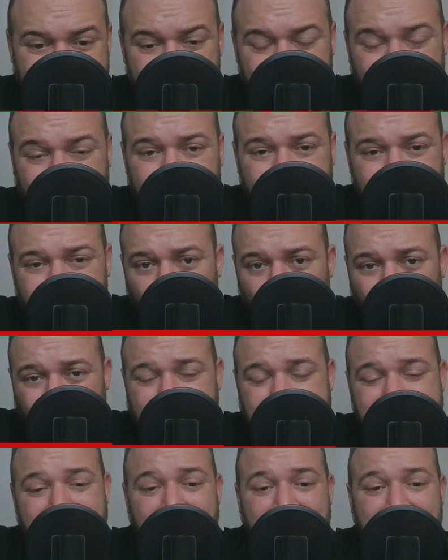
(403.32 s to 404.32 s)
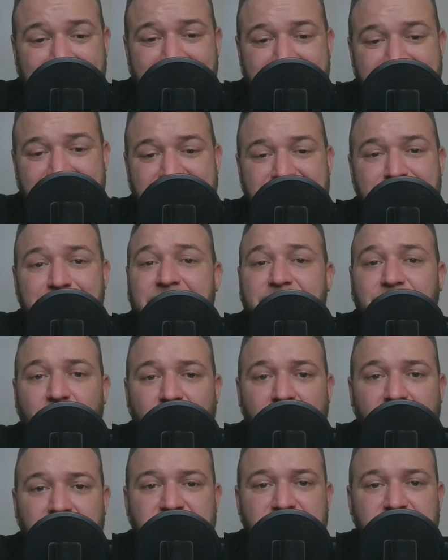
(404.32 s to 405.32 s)
But what exactly does this mean for
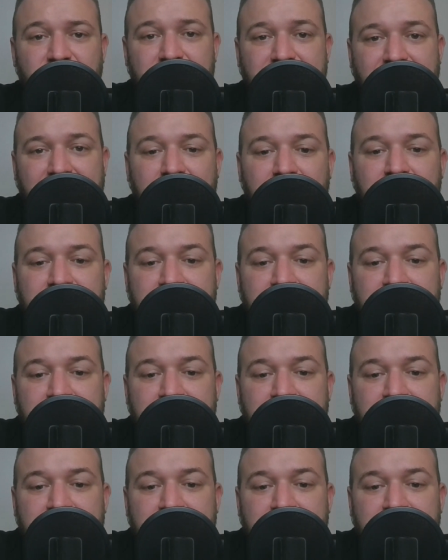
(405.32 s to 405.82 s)
Arsenal now?